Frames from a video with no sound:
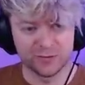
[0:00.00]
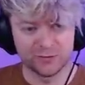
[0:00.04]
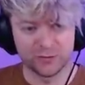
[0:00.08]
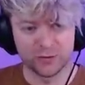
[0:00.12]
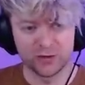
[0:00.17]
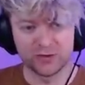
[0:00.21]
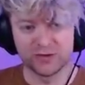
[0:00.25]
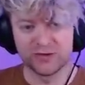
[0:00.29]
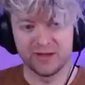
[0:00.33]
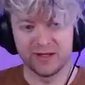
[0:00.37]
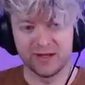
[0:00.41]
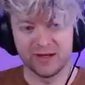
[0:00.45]

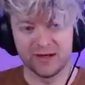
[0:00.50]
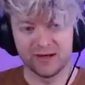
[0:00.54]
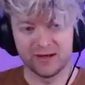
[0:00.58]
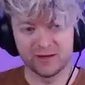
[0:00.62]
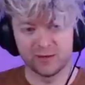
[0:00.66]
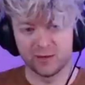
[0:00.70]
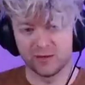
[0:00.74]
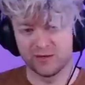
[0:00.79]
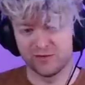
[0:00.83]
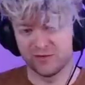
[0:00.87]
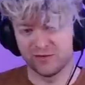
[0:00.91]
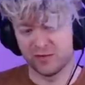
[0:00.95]
rook there, and
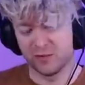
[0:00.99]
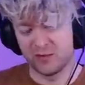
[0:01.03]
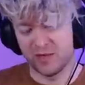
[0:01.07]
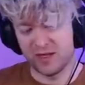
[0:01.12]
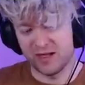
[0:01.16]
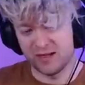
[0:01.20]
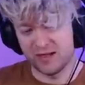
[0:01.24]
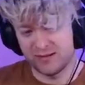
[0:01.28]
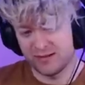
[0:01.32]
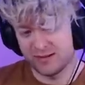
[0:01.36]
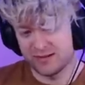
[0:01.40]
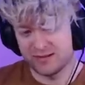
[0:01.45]
going for a
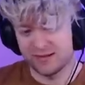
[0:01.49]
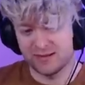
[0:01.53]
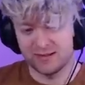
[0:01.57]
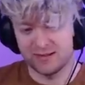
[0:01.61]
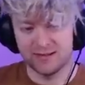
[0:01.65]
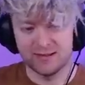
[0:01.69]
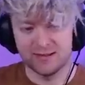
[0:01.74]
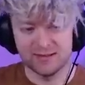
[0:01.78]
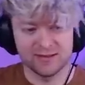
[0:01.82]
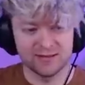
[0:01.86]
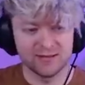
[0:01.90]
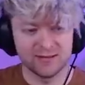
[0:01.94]
mate, it's
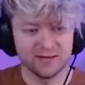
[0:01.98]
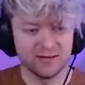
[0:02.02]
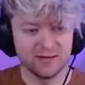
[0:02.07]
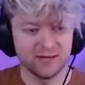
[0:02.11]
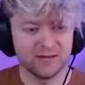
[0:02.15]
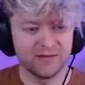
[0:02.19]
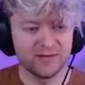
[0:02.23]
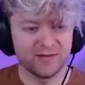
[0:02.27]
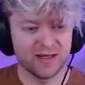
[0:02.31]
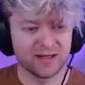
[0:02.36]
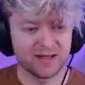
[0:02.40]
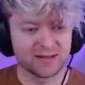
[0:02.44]
a, it's a little
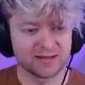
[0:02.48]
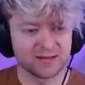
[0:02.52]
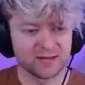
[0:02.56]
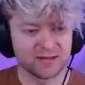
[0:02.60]
advanced.